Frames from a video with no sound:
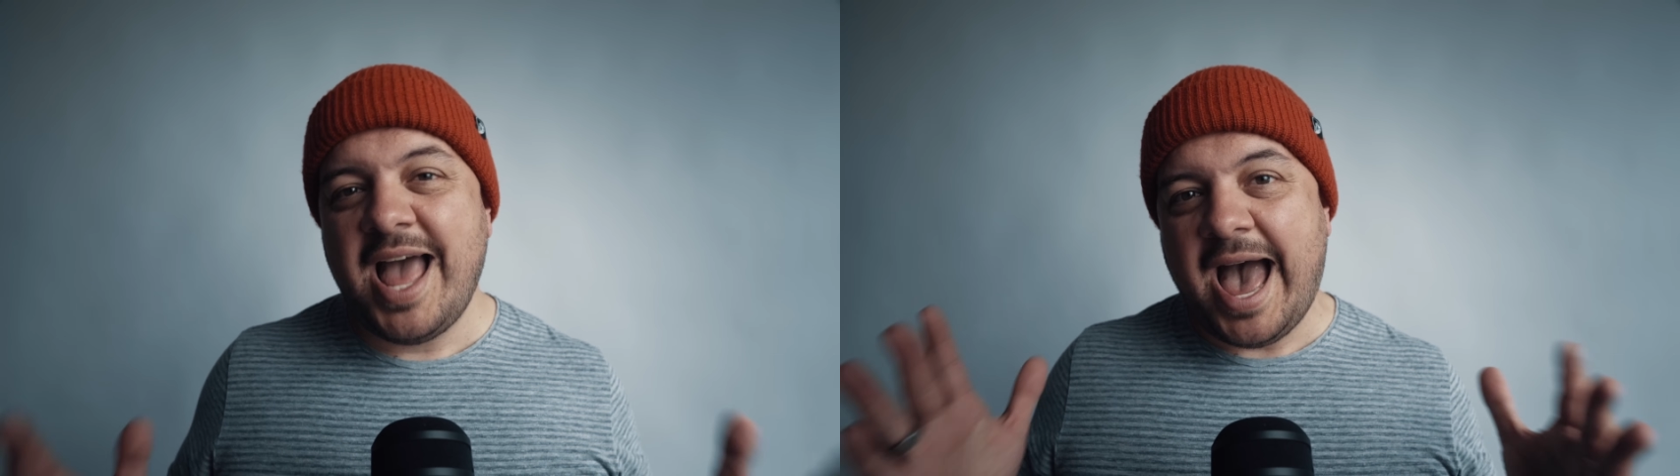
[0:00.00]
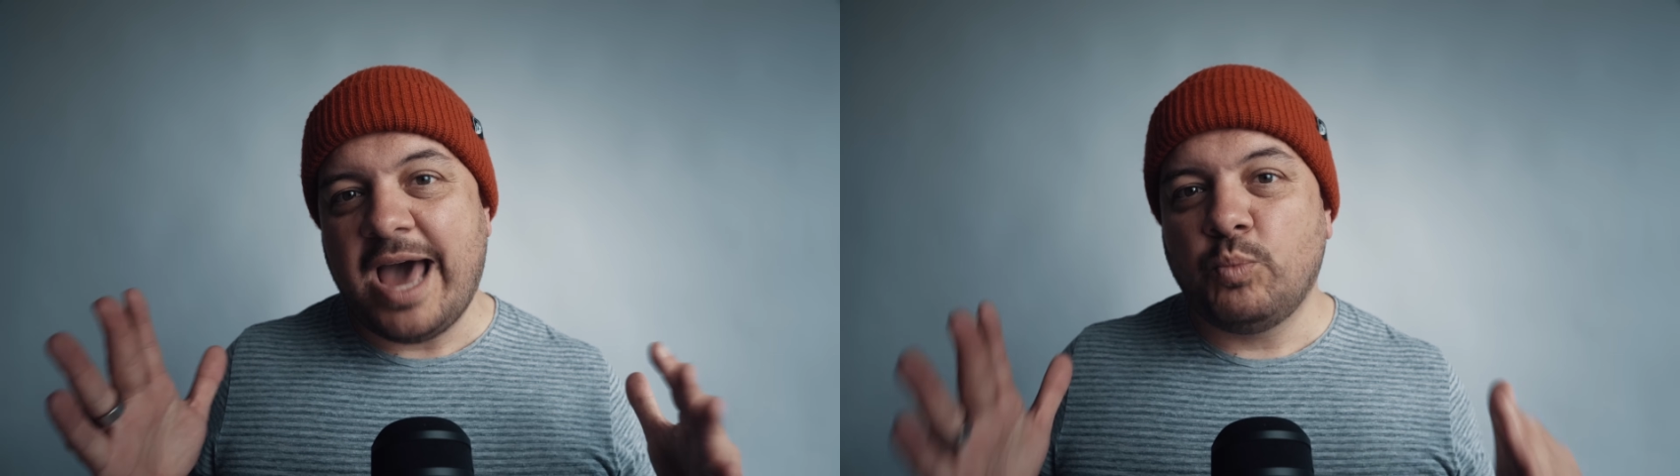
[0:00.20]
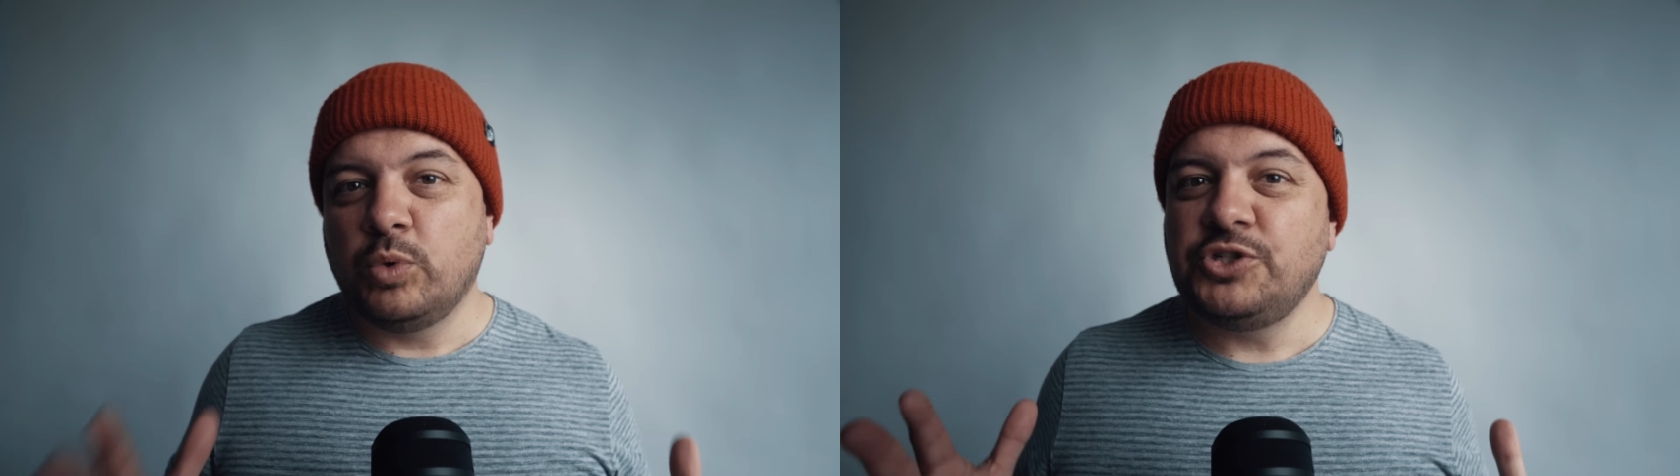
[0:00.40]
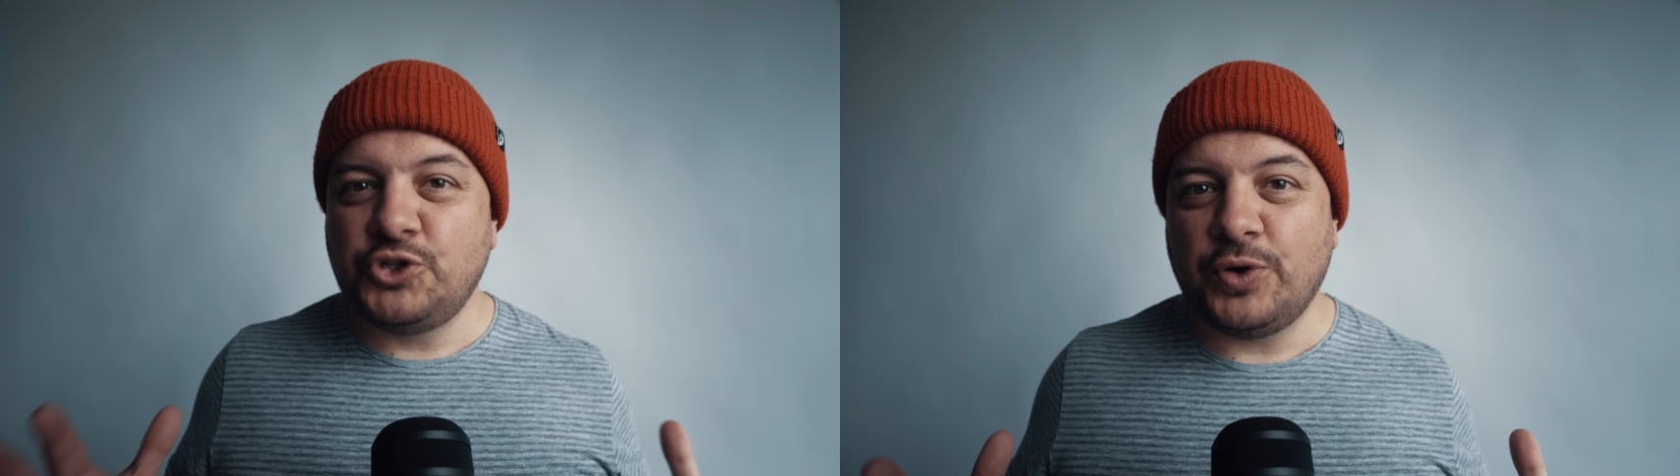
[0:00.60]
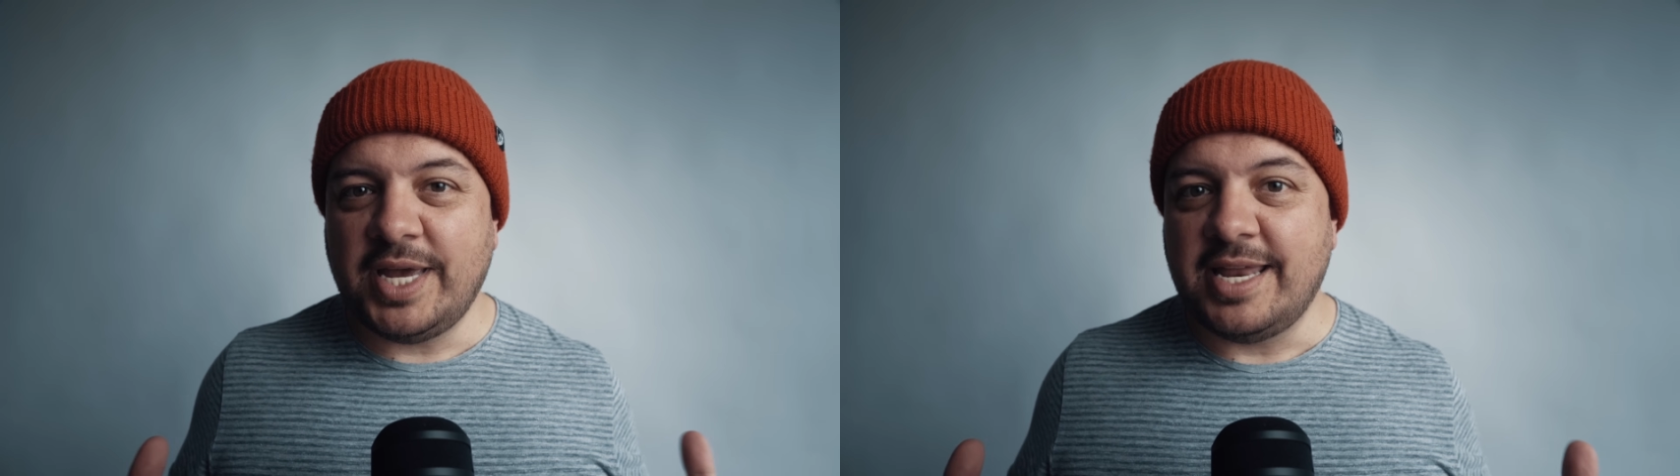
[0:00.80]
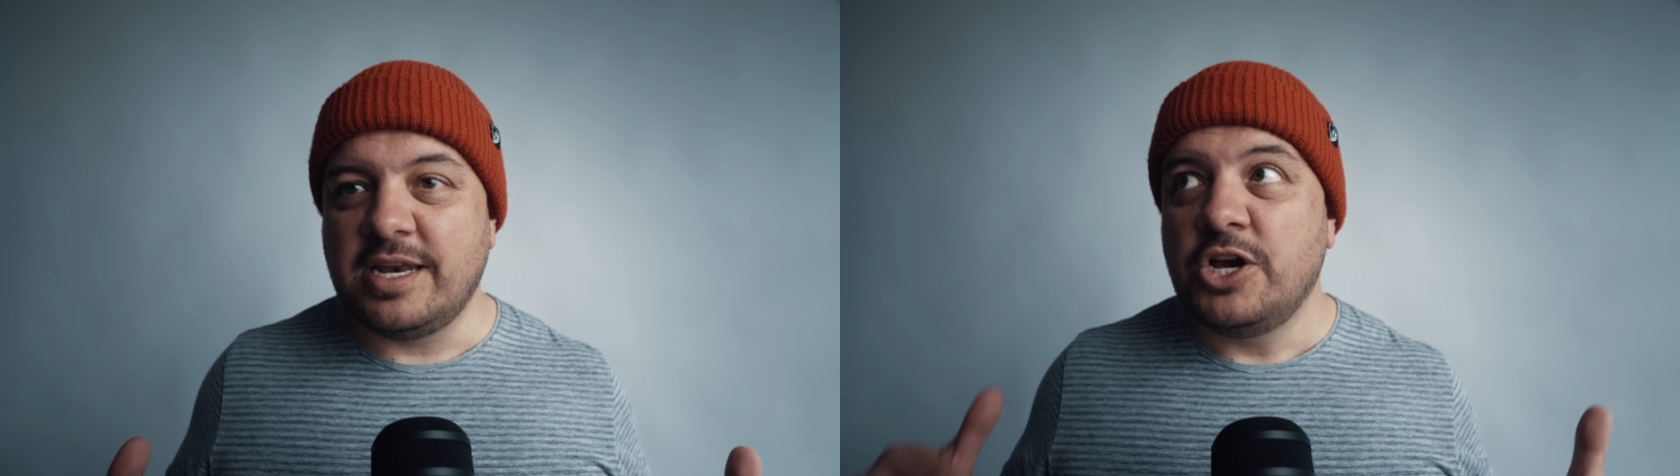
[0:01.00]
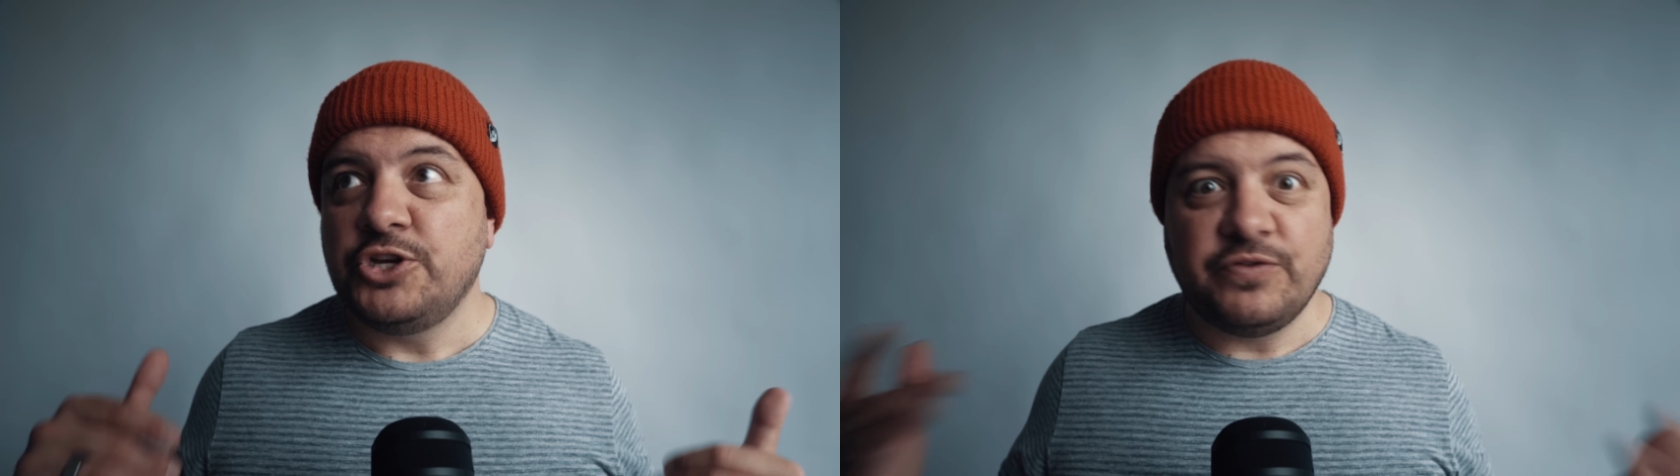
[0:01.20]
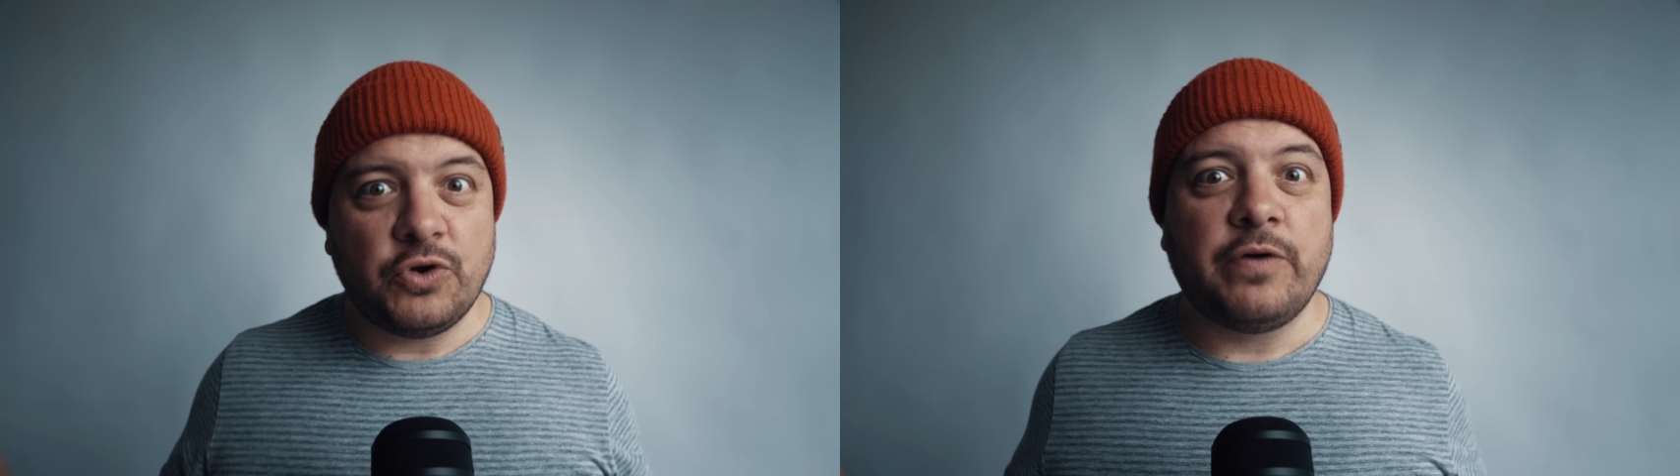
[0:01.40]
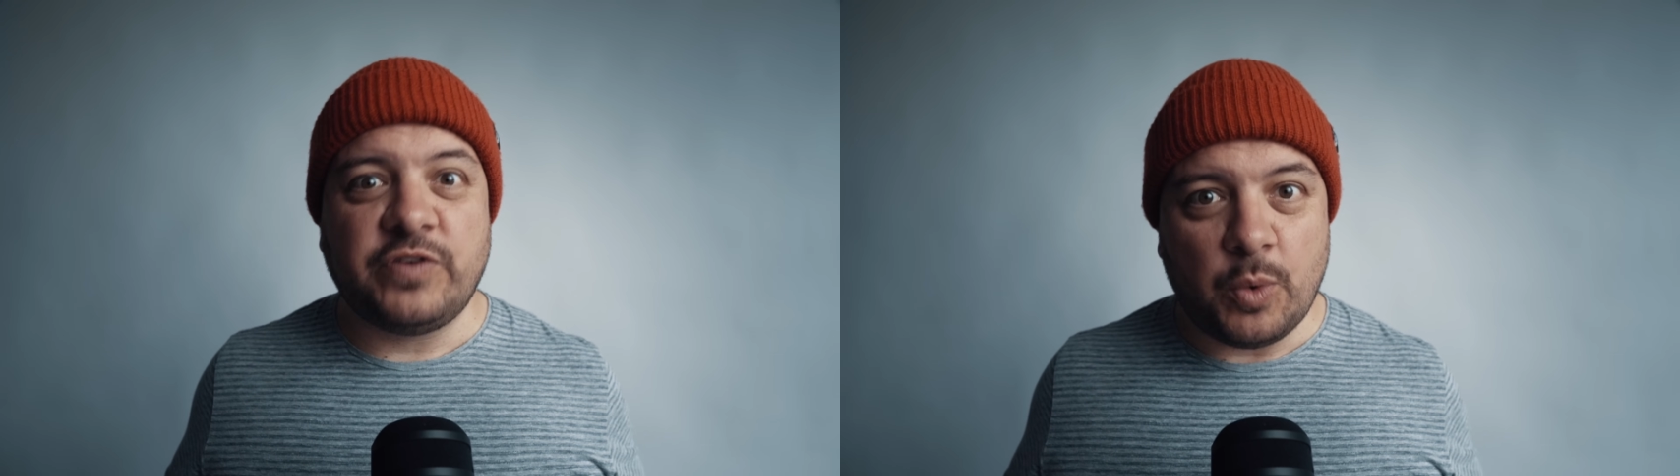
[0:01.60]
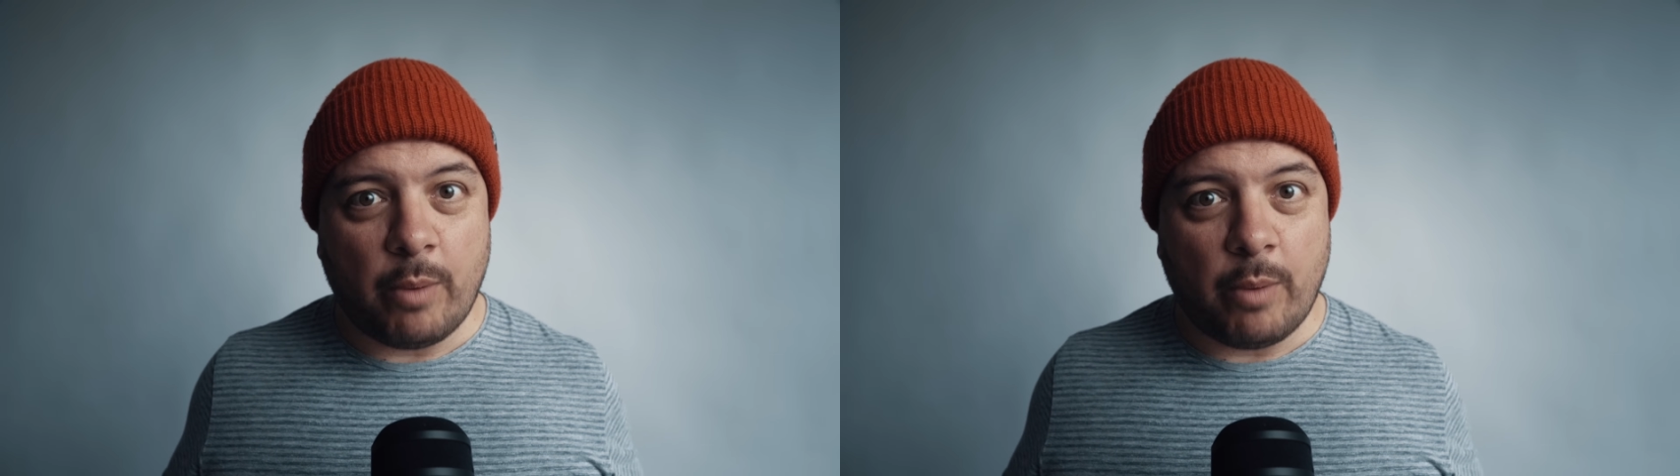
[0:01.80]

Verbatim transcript: and once you're in, you've got a few